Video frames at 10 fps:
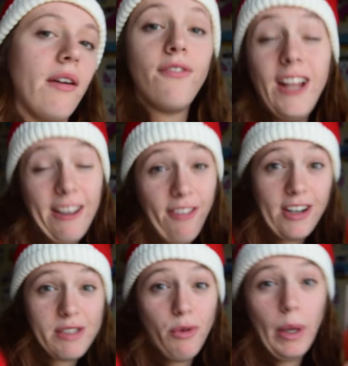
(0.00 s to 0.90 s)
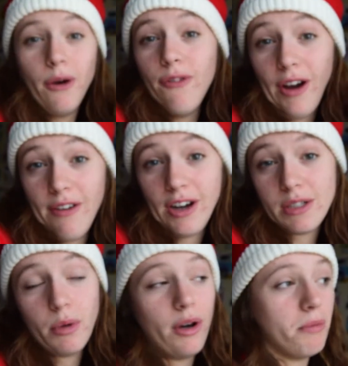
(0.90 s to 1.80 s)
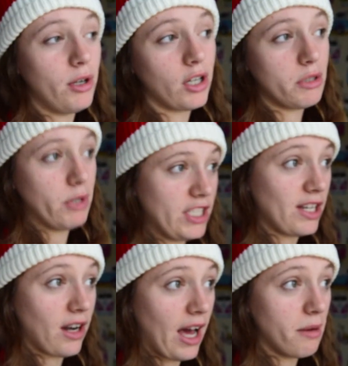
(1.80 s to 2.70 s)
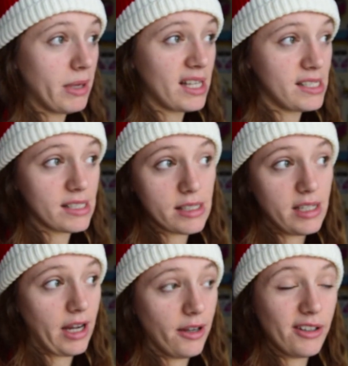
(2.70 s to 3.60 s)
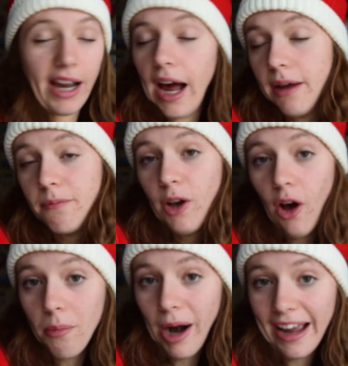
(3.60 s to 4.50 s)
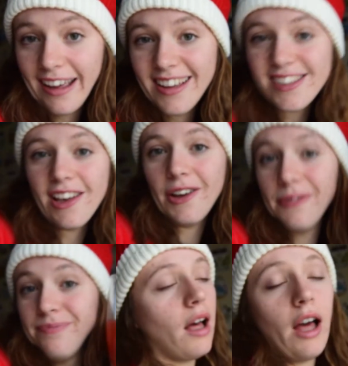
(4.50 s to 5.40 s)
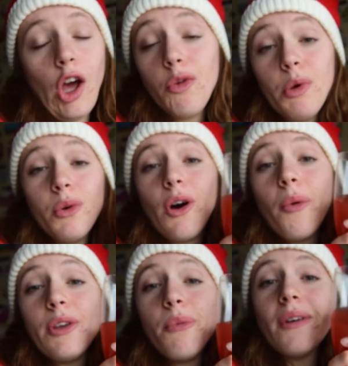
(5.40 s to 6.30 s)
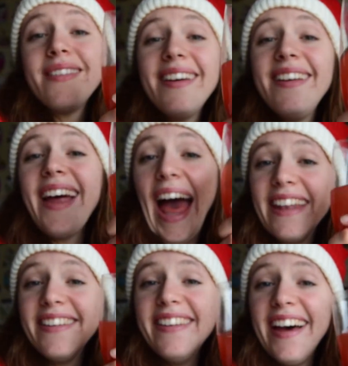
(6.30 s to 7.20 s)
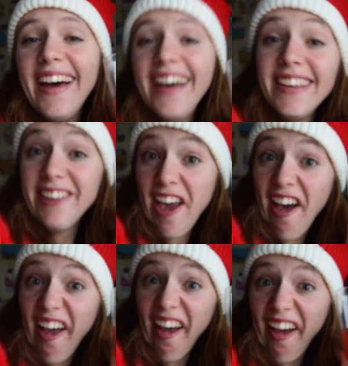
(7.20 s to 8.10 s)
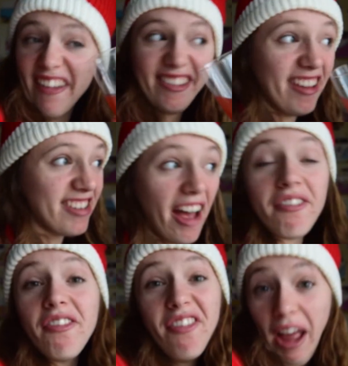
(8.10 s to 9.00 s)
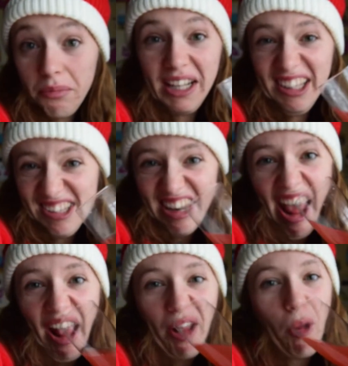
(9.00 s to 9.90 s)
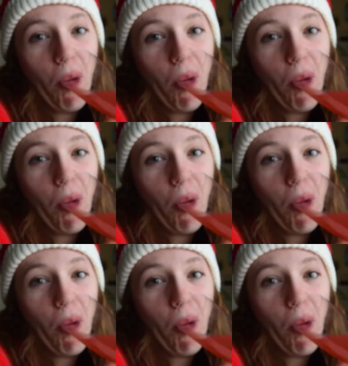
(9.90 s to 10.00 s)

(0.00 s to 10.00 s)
I'm feeling very spoiled, very, very spoiled. I'm not going to put it online because, you know, I'm not a bragger, so I hope you all got what you wanted, and uh, yeah, let's have a fabulous day.